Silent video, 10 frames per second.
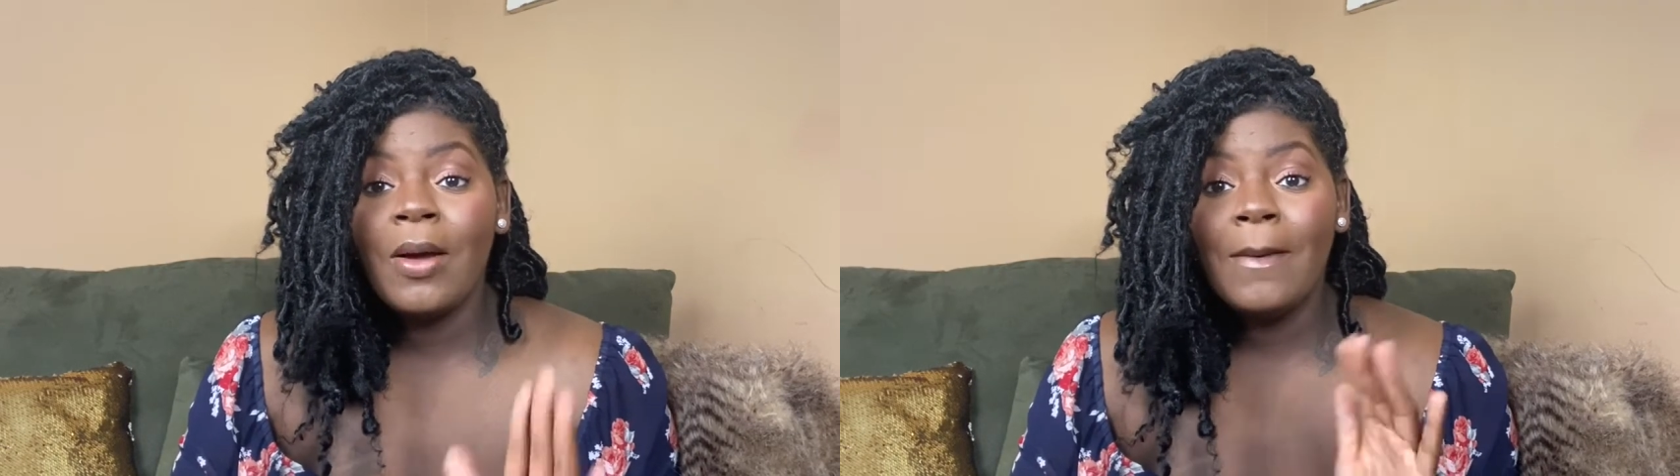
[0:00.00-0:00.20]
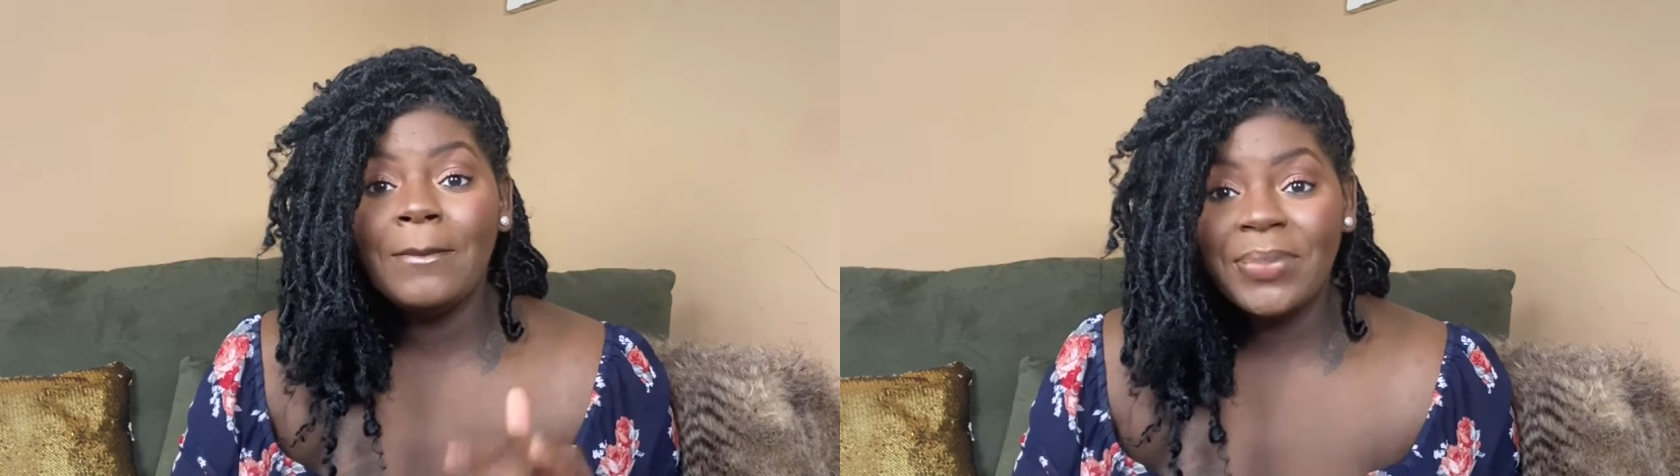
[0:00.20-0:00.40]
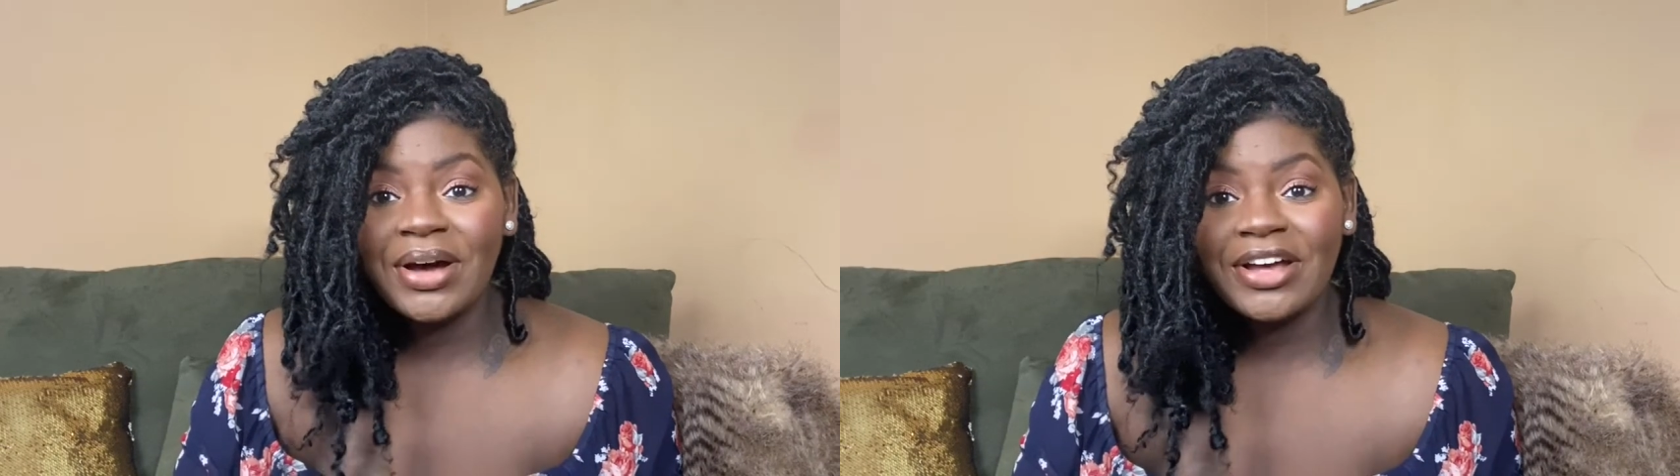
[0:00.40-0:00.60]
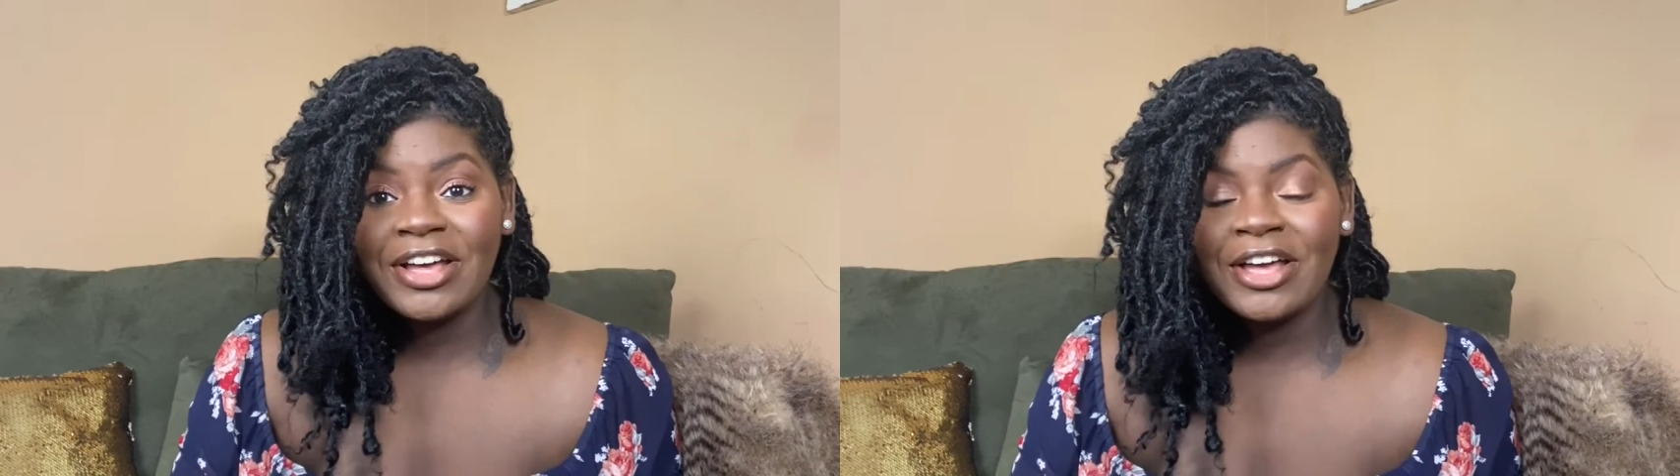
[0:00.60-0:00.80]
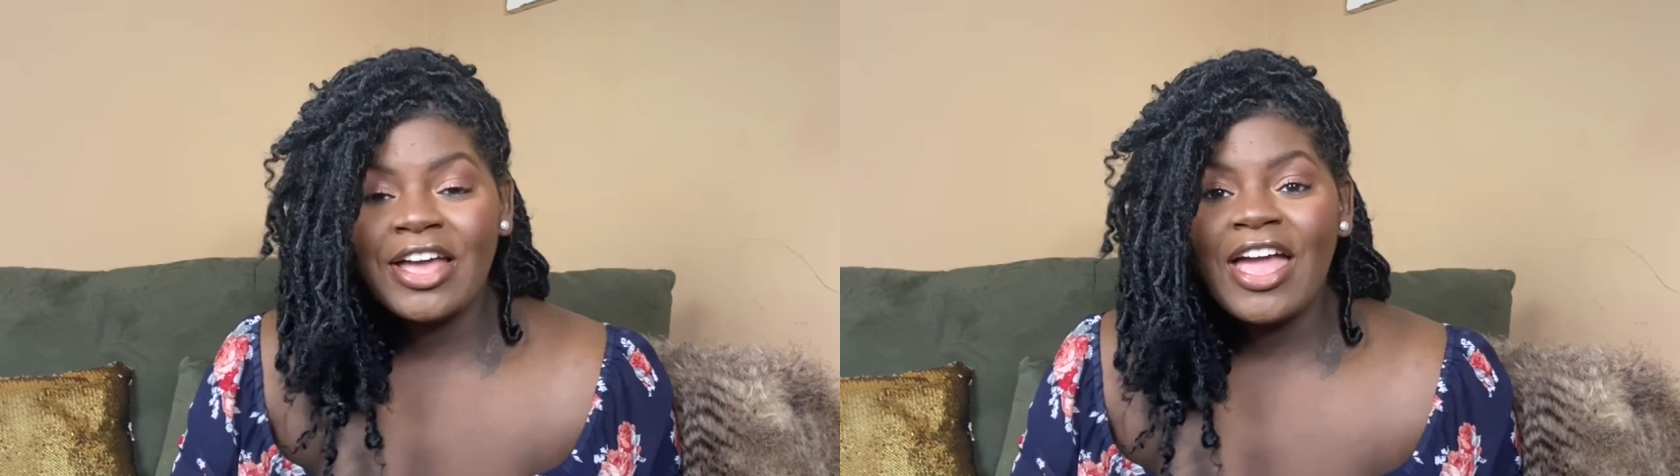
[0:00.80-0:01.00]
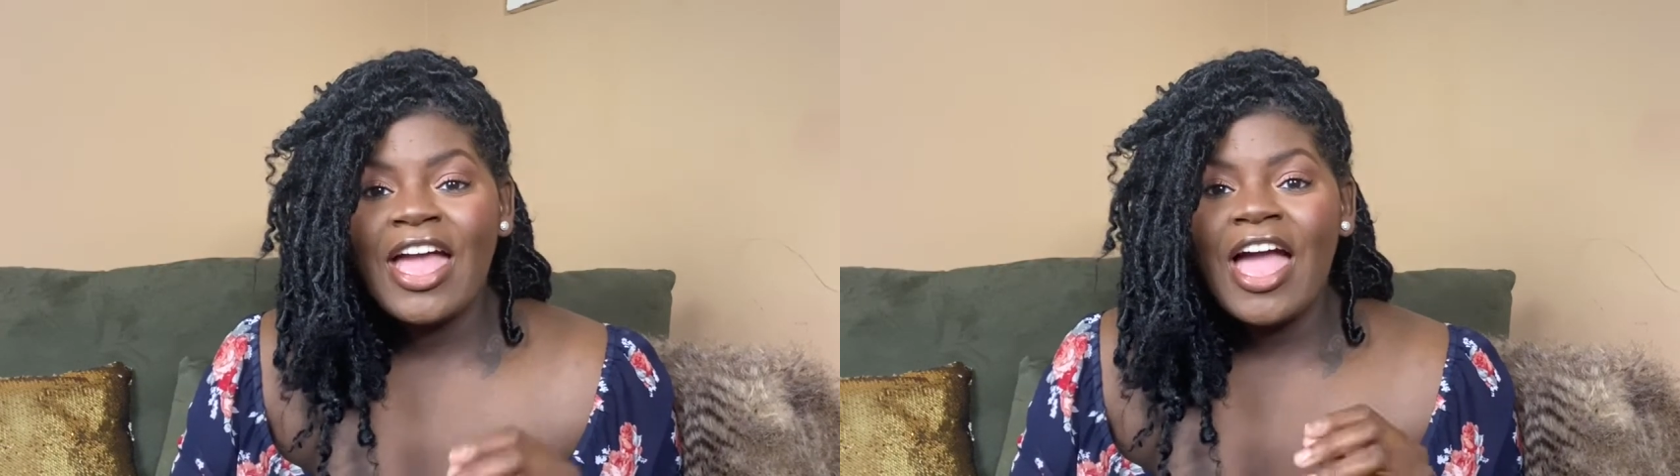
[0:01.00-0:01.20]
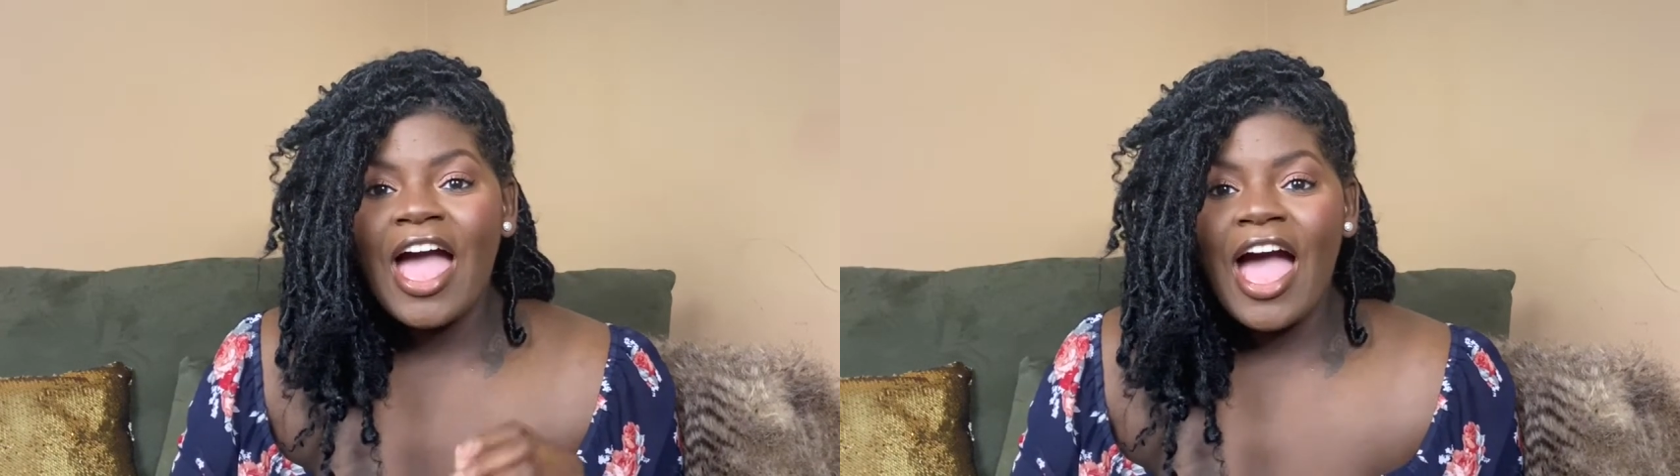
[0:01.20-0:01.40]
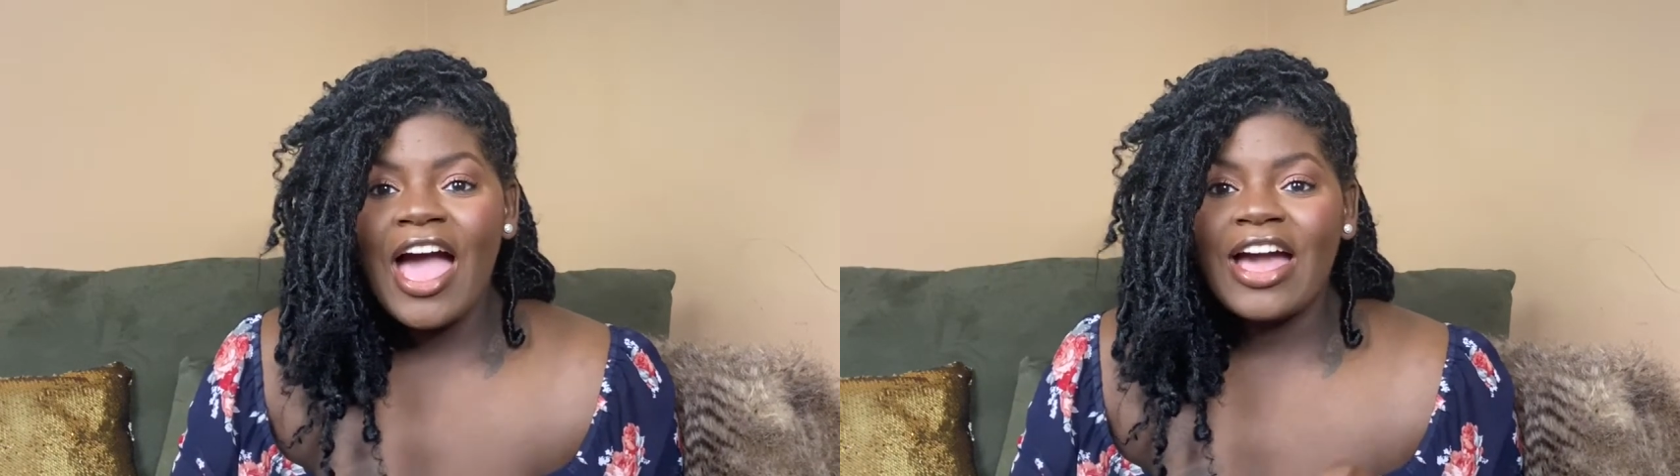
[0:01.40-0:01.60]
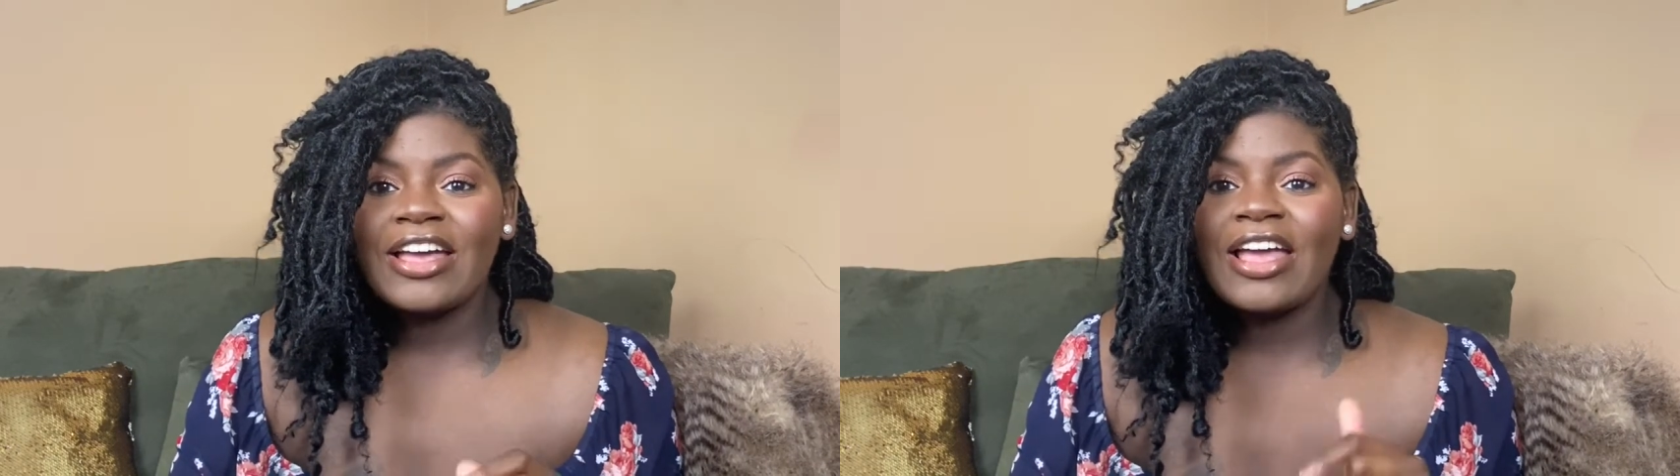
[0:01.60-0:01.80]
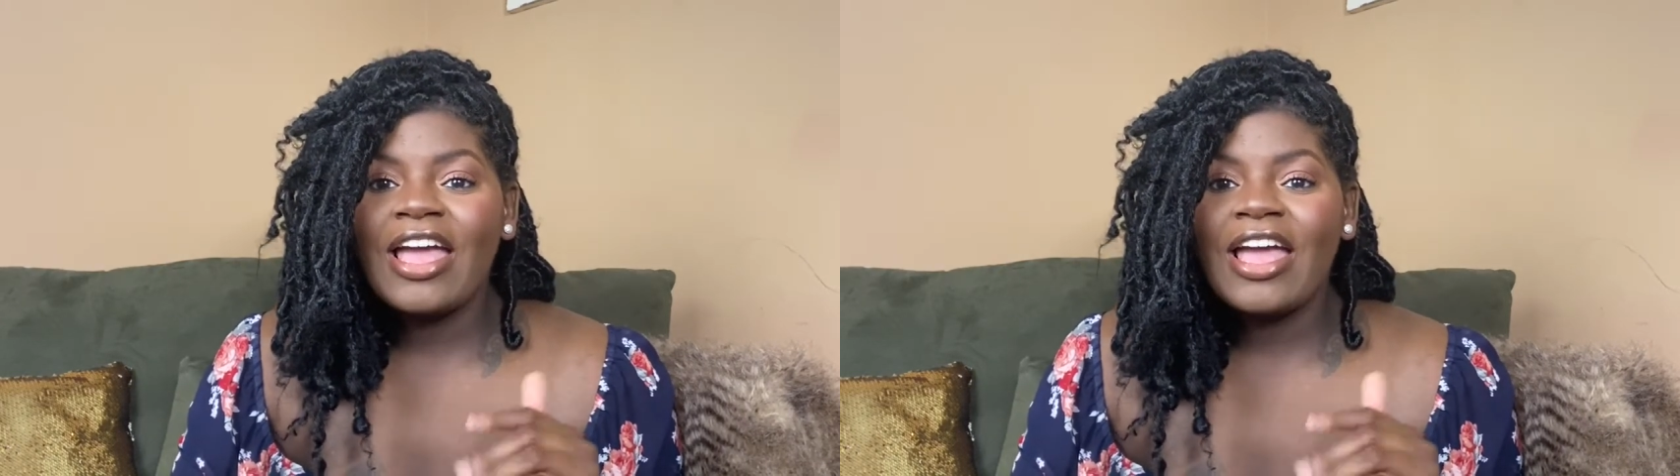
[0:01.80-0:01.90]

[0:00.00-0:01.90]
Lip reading: But I